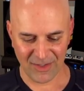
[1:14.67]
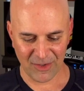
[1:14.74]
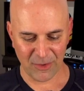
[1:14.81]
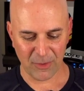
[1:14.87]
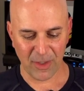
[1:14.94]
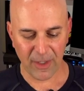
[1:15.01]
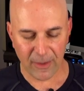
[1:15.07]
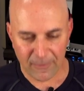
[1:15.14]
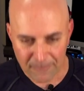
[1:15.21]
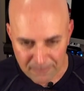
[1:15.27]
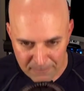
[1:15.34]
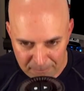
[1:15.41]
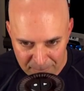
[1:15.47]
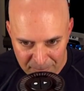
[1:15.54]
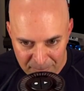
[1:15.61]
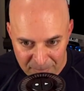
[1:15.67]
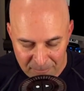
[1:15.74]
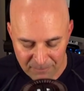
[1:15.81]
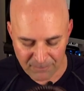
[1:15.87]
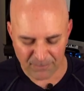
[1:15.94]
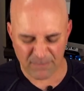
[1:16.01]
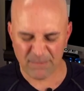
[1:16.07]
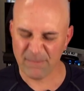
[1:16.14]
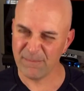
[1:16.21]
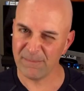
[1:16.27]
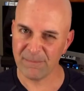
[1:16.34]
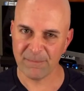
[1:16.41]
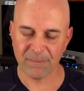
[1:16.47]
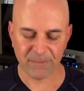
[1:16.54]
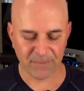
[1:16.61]
All right,
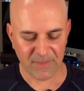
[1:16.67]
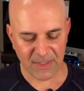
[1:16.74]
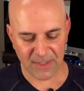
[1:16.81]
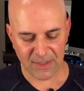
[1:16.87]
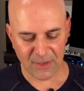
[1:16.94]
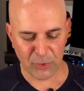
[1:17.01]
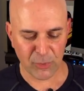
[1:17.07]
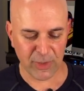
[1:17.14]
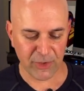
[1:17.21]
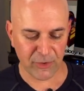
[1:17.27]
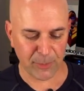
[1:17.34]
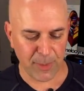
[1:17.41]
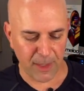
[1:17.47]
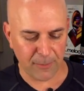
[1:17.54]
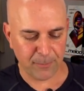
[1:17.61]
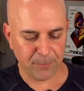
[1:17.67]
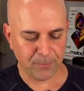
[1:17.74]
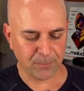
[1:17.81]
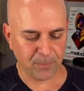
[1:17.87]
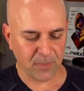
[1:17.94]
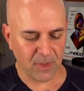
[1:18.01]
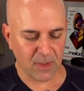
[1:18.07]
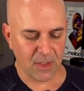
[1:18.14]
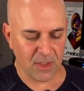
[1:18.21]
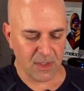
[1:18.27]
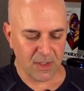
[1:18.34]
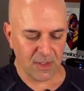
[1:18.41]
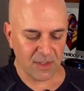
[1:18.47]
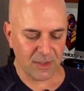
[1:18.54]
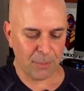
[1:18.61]
new gear smell.
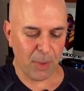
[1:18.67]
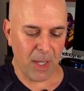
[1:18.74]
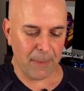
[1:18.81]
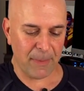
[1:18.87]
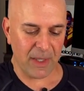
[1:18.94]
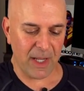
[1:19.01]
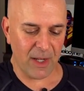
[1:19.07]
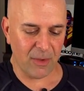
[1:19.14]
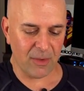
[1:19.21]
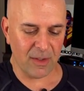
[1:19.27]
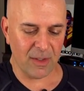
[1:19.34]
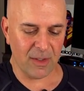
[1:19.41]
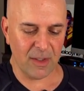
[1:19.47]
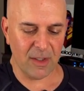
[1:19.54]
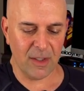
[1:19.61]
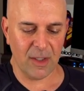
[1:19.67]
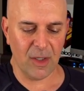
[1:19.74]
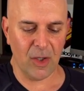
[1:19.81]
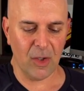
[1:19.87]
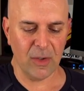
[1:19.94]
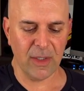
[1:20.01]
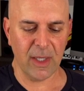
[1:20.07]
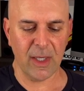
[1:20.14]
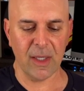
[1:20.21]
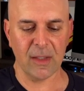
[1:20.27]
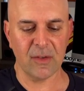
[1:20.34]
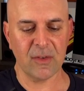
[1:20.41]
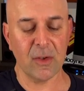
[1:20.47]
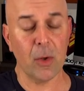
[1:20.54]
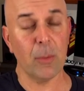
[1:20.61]
Let's pop it out. Oh yeah,
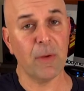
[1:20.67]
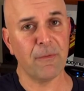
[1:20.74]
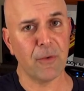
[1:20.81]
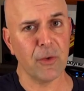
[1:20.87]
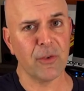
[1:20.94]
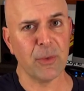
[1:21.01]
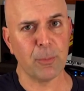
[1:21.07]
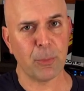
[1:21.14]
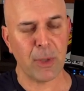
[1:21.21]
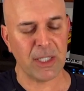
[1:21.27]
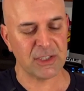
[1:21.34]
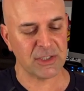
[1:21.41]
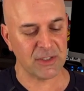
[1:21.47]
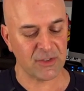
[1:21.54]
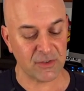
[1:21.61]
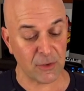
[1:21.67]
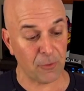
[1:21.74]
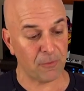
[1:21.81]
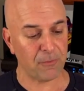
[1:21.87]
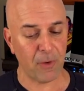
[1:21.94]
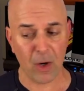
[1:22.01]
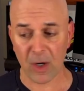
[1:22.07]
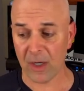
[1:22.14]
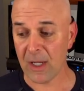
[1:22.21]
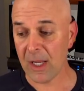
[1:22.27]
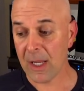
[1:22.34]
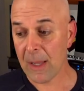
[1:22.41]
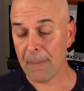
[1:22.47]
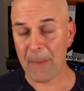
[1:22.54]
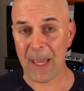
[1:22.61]
so my first impression so far,
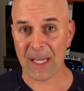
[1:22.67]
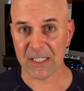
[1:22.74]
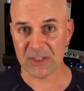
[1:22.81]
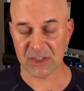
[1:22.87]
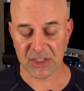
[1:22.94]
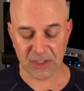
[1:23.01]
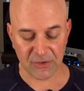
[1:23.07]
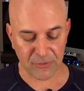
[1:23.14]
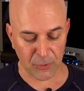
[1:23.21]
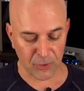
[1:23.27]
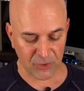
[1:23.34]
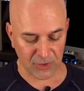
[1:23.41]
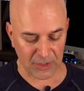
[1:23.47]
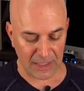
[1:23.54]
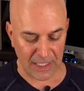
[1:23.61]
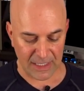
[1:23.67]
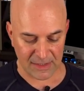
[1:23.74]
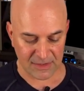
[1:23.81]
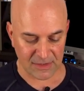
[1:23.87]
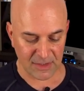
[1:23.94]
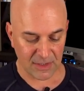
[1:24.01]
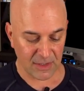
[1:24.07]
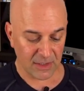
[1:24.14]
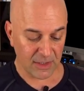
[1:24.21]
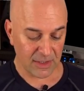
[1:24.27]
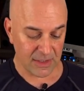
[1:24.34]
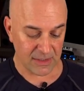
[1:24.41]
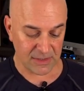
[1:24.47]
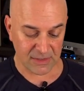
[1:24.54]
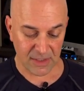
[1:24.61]
packaging is first class.
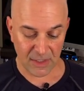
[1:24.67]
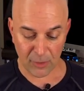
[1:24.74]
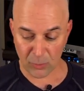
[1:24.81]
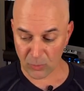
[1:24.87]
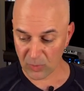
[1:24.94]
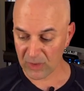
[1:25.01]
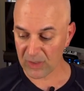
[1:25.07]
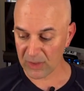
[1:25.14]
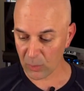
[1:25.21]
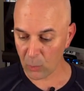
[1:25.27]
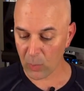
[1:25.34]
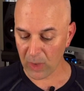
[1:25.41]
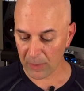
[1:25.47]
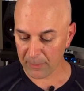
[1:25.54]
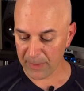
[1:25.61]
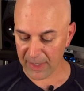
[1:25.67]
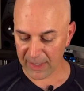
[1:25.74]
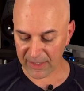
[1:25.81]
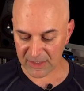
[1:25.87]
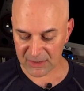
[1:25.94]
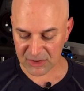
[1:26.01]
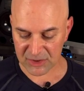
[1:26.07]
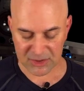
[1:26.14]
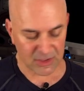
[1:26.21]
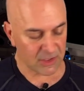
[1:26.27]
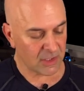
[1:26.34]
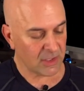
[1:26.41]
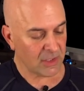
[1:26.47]
It's really well packaged.